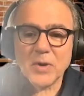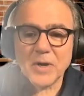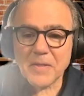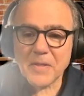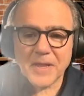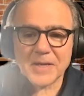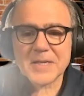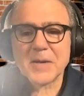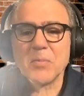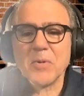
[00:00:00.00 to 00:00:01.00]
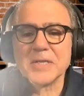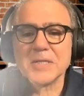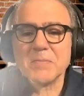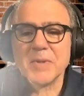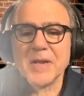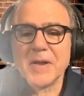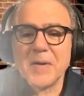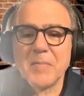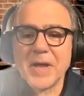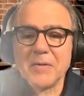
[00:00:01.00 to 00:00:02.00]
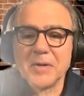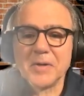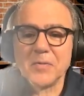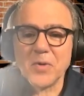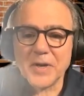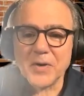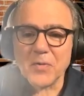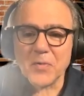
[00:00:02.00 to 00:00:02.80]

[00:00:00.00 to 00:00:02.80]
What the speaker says: of the things that impressed me about Regroup